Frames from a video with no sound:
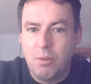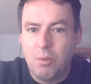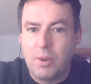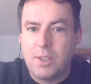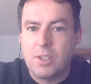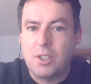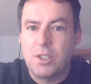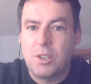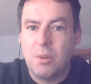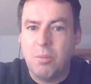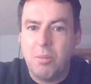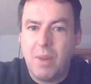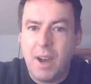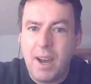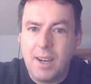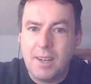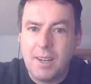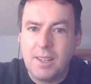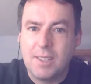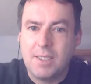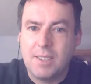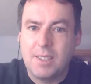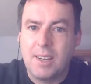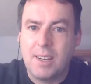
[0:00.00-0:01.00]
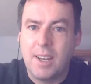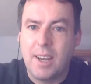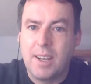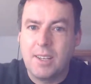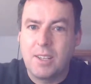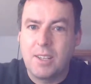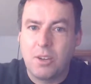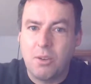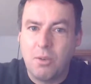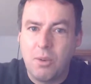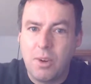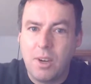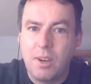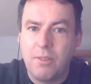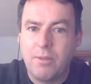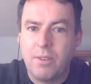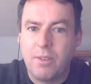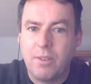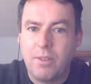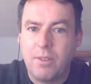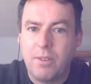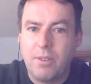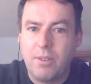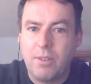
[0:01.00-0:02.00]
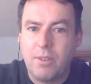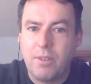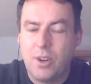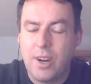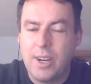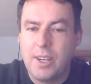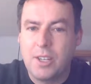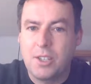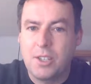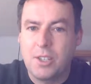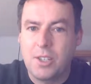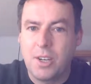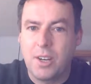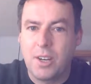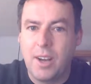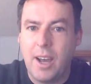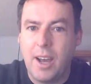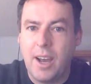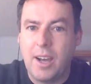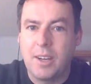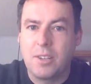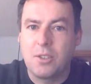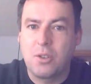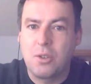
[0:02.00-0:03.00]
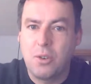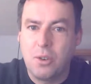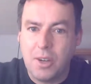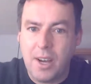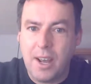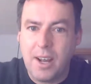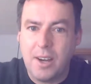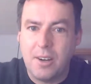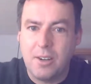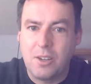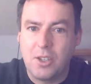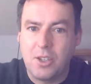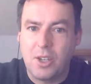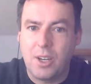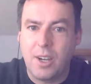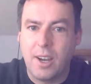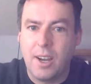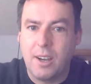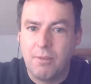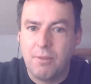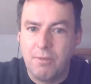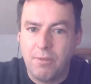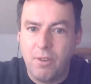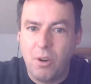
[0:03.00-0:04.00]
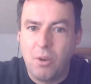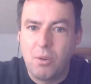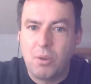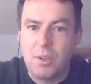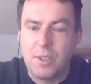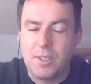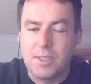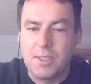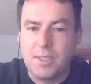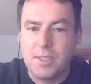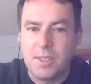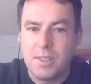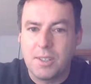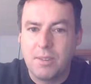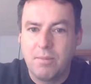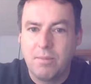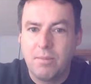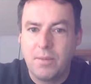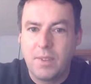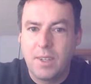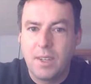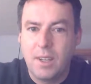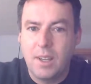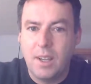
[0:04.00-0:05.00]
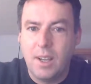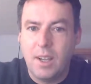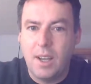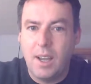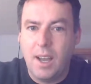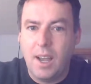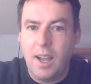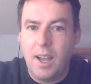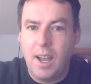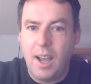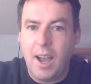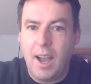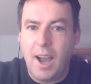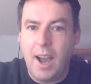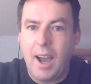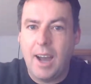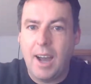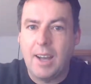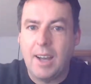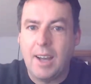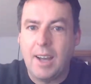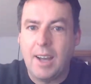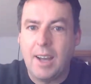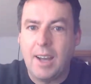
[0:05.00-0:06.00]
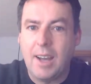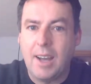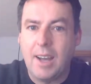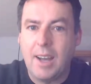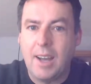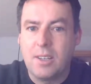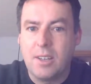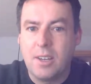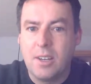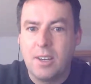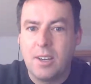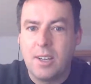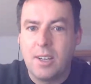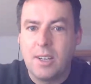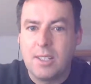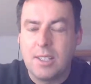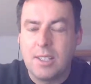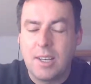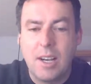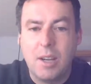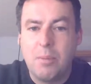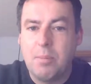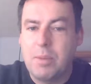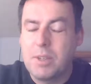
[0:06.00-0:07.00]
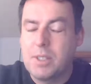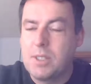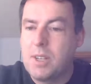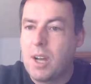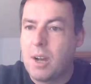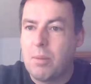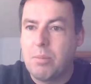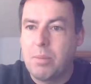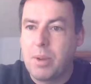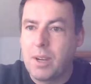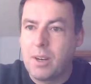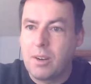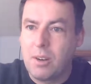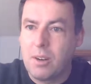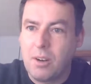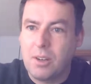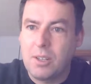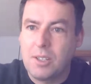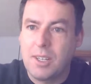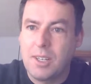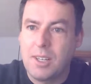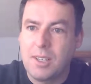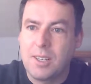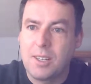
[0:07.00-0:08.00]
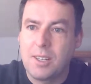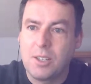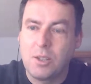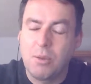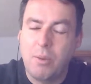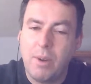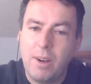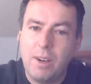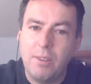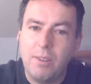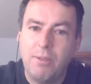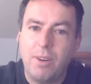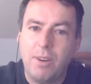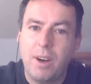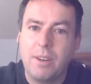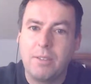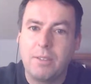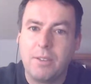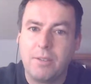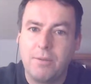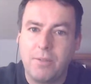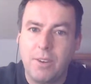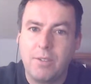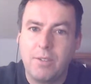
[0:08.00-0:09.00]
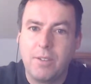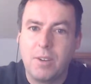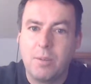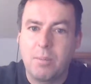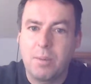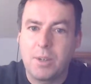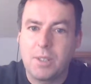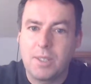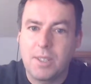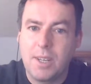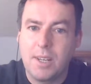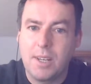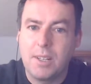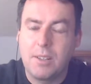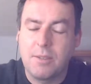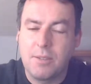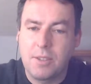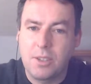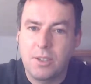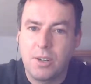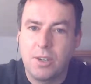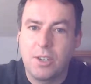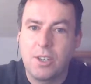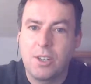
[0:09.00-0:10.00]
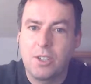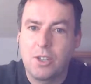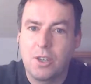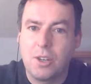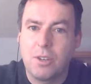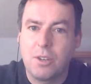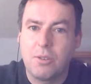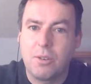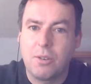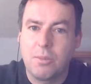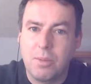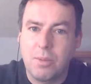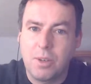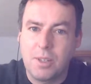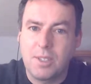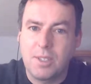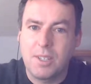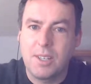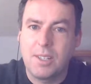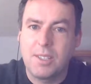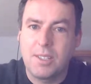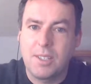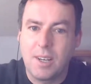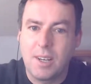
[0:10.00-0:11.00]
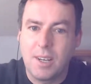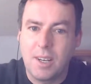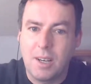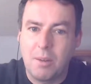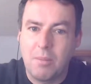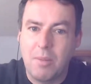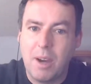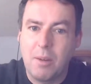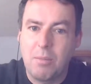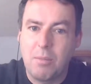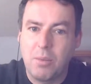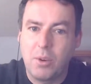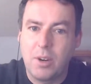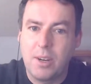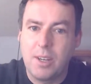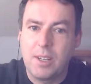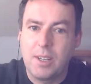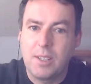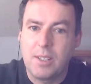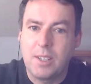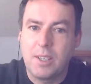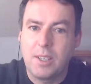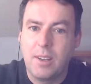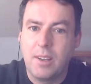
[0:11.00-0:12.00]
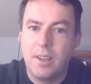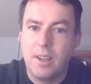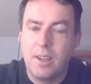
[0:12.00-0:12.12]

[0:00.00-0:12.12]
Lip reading: which demands a degree of concentration and good energy and focus. And yet sleep is not being looked at, and 25 to 50% of studied children persistently mouth breathe,